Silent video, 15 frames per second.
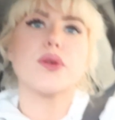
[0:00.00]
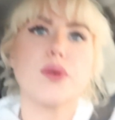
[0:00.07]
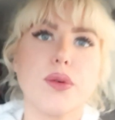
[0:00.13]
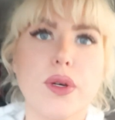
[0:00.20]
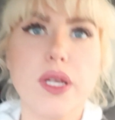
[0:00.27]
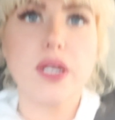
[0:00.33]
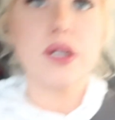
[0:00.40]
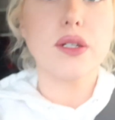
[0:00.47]
you
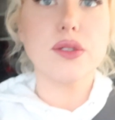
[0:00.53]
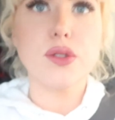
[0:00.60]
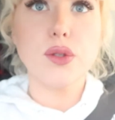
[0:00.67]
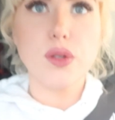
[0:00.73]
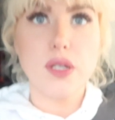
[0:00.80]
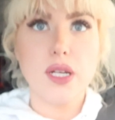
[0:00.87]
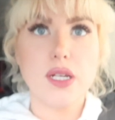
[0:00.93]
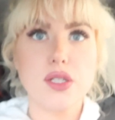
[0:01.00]
here so you
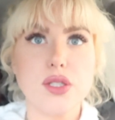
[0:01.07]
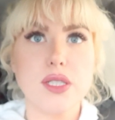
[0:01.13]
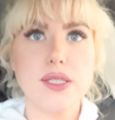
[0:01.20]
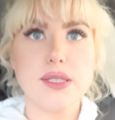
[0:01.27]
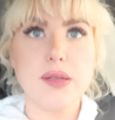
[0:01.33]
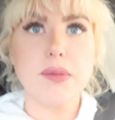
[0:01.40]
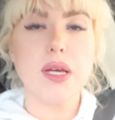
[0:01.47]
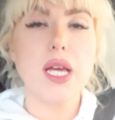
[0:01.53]
can actually
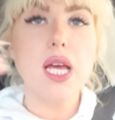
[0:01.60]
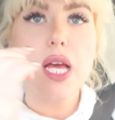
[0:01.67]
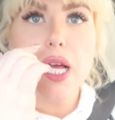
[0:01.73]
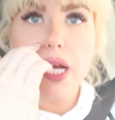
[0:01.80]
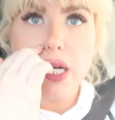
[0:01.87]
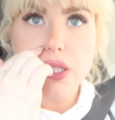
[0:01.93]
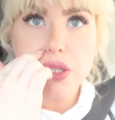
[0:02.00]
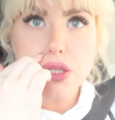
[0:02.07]
see me.
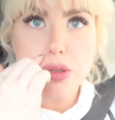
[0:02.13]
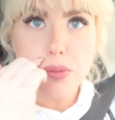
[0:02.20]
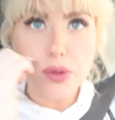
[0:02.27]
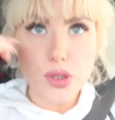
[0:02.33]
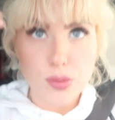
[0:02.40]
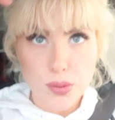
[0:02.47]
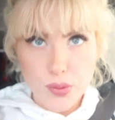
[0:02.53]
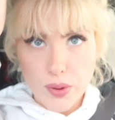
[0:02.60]
It's
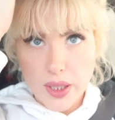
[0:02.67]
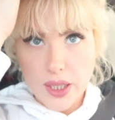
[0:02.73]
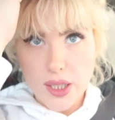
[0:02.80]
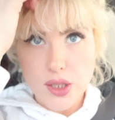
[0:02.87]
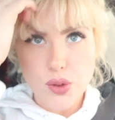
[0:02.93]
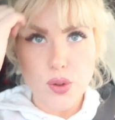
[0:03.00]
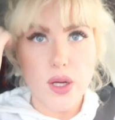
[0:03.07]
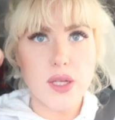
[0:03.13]
super, super
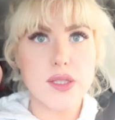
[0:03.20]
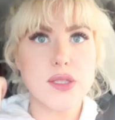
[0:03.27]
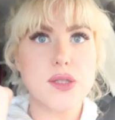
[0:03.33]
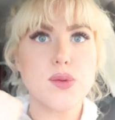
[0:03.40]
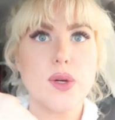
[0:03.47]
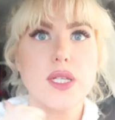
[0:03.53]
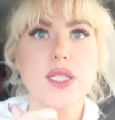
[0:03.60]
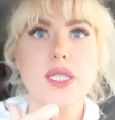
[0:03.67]
rainy, so I, this
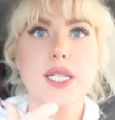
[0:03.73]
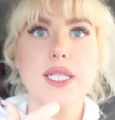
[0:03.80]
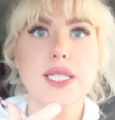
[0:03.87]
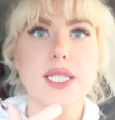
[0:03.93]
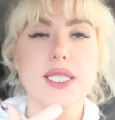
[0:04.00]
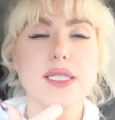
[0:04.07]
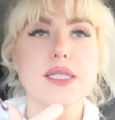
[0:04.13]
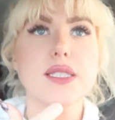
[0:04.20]
is why I look like
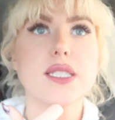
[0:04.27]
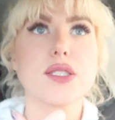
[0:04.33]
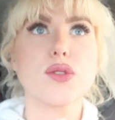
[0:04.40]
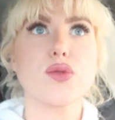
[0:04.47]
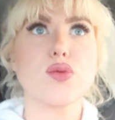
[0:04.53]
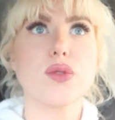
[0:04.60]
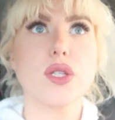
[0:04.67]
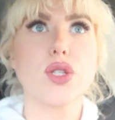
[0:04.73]
this, because
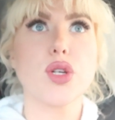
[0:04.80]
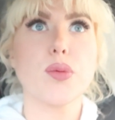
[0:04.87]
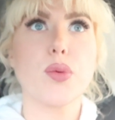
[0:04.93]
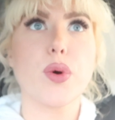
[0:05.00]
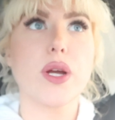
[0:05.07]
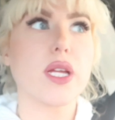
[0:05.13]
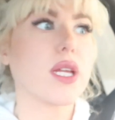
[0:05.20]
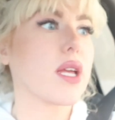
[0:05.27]
there's really no
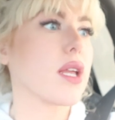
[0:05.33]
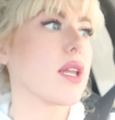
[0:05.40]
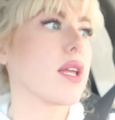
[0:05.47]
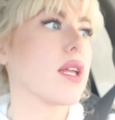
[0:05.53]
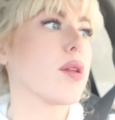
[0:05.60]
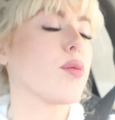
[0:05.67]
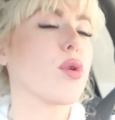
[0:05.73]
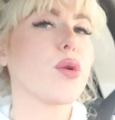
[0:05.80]
point in
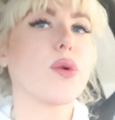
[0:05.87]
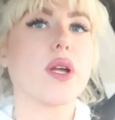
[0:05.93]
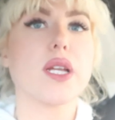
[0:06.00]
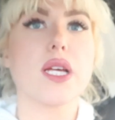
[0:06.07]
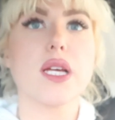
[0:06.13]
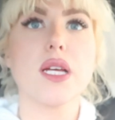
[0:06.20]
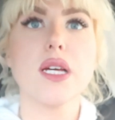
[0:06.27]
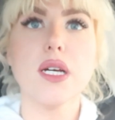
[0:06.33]
getting any more
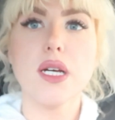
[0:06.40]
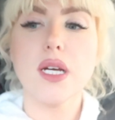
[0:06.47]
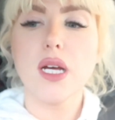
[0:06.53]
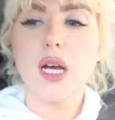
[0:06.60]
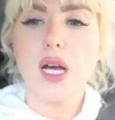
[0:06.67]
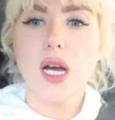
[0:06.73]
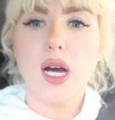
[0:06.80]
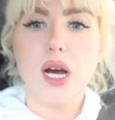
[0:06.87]
ready.
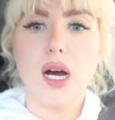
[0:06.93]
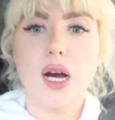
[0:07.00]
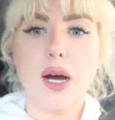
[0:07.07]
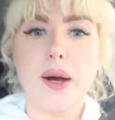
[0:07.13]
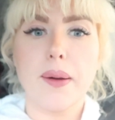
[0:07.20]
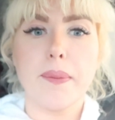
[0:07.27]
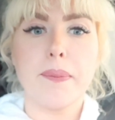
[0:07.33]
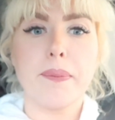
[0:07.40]

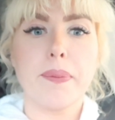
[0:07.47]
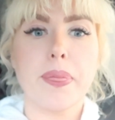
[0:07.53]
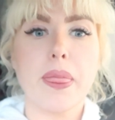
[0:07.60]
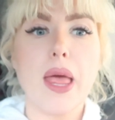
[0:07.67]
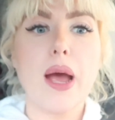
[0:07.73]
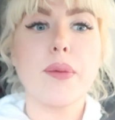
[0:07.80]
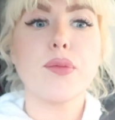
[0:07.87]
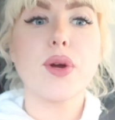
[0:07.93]
Um,
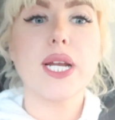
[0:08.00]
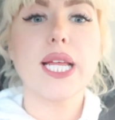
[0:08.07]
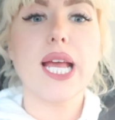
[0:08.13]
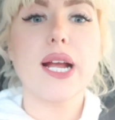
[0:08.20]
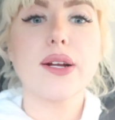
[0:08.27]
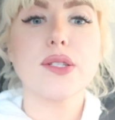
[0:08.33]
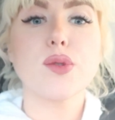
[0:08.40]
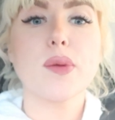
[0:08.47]
I'm running
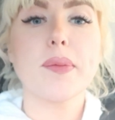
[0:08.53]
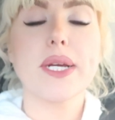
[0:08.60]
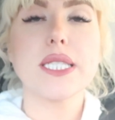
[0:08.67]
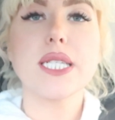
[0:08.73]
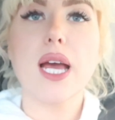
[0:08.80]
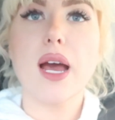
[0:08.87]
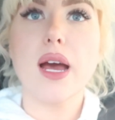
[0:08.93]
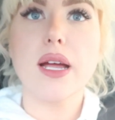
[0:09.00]
errands with my
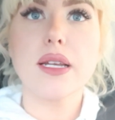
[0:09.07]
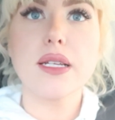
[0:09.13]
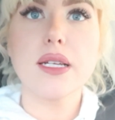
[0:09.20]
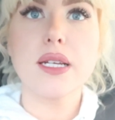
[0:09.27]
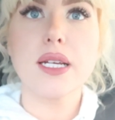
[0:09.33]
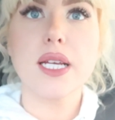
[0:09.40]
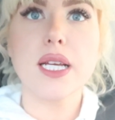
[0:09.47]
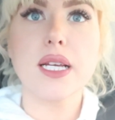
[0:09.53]
dad.
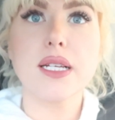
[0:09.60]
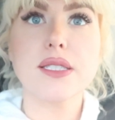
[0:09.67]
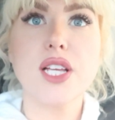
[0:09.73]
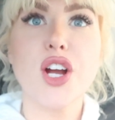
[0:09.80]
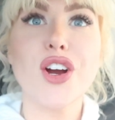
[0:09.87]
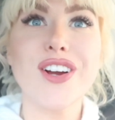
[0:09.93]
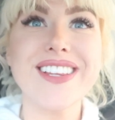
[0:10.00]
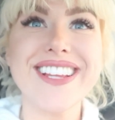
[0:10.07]
He is
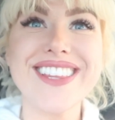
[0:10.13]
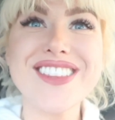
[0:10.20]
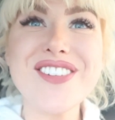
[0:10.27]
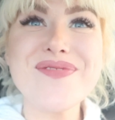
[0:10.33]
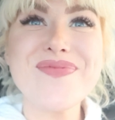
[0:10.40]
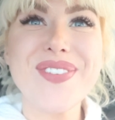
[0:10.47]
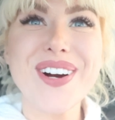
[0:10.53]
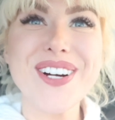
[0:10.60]
currently at
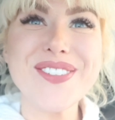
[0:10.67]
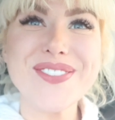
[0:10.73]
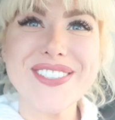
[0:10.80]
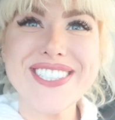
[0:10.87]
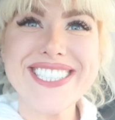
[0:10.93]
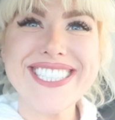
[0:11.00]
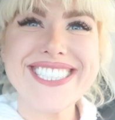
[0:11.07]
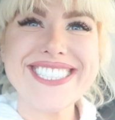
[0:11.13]
the
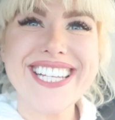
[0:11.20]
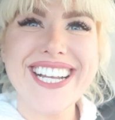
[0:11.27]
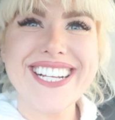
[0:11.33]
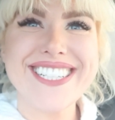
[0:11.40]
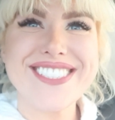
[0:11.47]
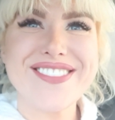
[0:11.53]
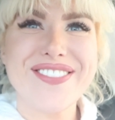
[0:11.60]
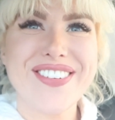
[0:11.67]
barber. He's
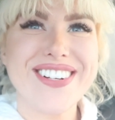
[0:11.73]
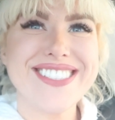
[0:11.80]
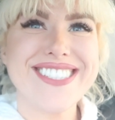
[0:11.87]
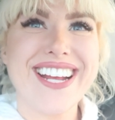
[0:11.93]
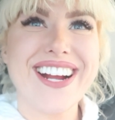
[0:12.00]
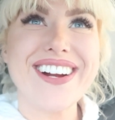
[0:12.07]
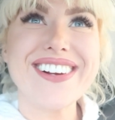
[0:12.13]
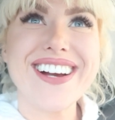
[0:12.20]
getting his
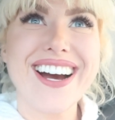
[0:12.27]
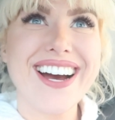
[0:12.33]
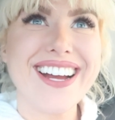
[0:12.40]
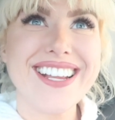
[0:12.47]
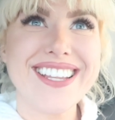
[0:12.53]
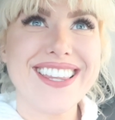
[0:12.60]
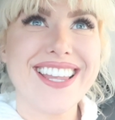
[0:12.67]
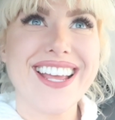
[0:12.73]
first
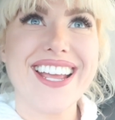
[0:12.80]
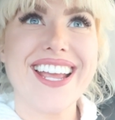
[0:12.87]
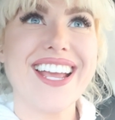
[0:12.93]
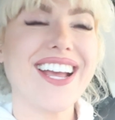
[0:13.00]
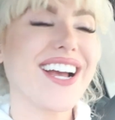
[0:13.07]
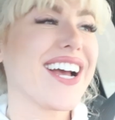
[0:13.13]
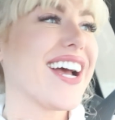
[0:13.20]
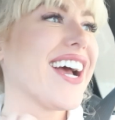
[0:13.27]
haircut in
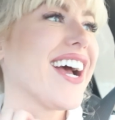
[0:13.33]
like